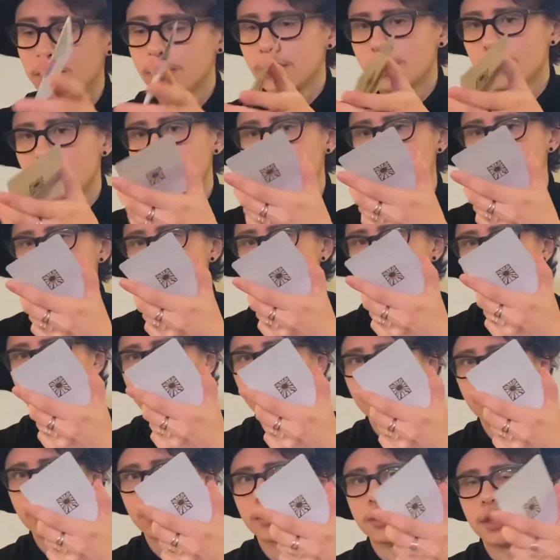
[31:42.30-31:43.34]
And
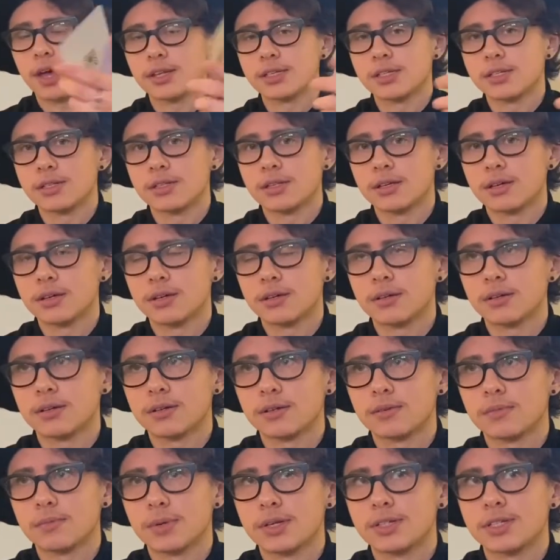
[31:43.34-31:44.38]
so that's the
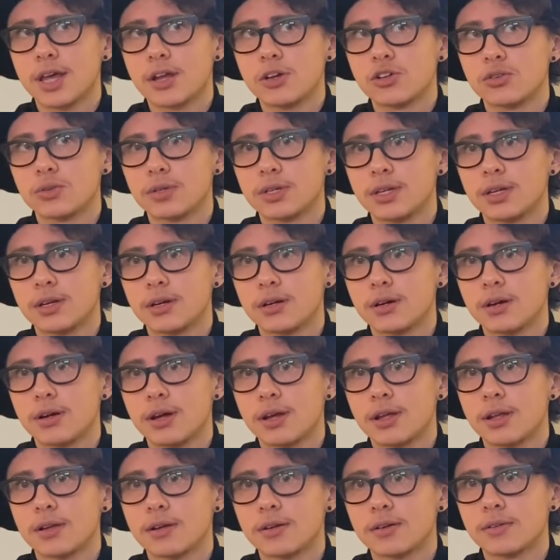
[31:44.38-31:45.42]
potential here.
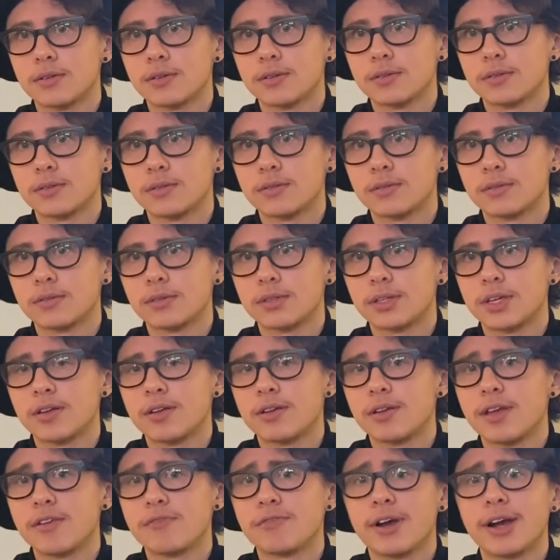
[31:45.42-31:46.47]
And
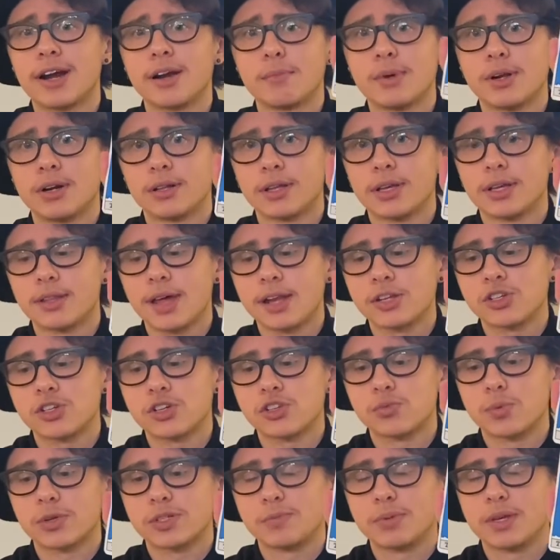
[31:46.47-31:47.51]
environmentally, that's
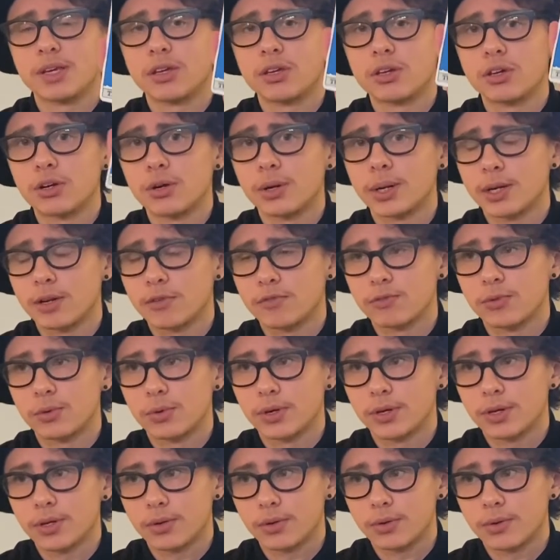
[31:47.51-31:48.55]
just what's being curated for
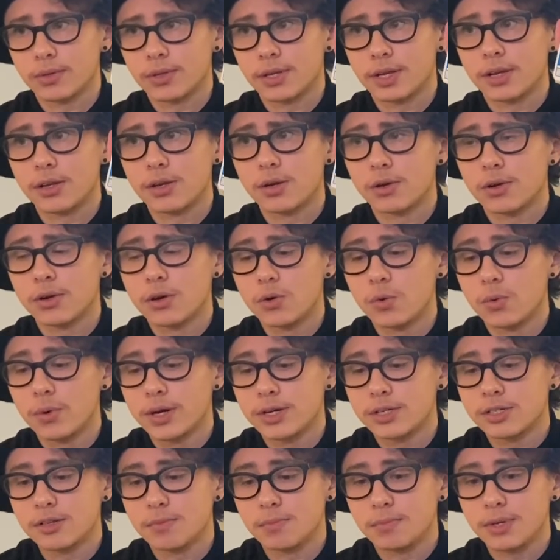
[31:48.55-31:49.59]
you. Like, you're
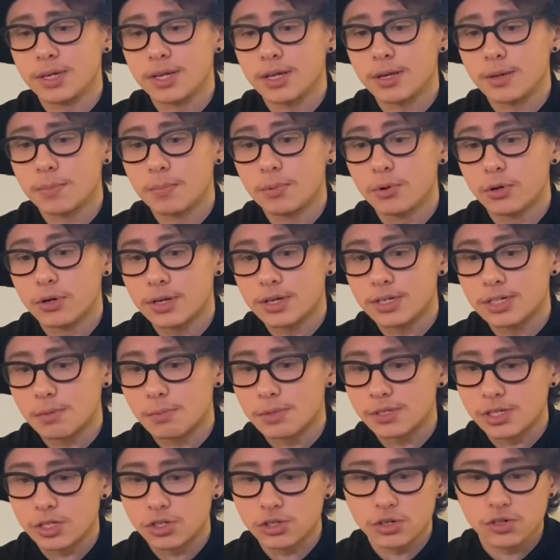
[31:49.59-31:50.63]
going to be put into
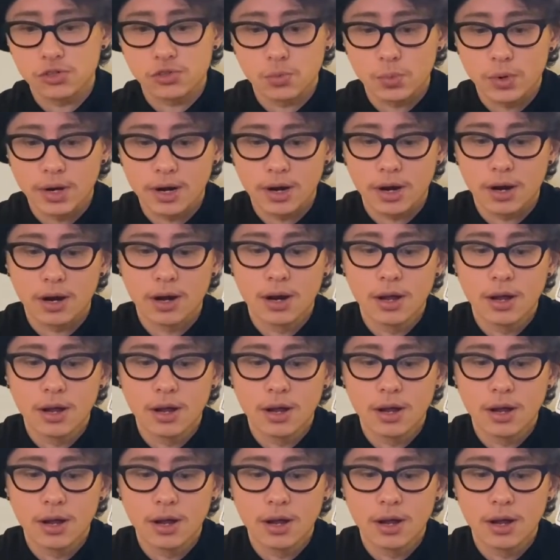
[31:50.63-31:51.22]
positions where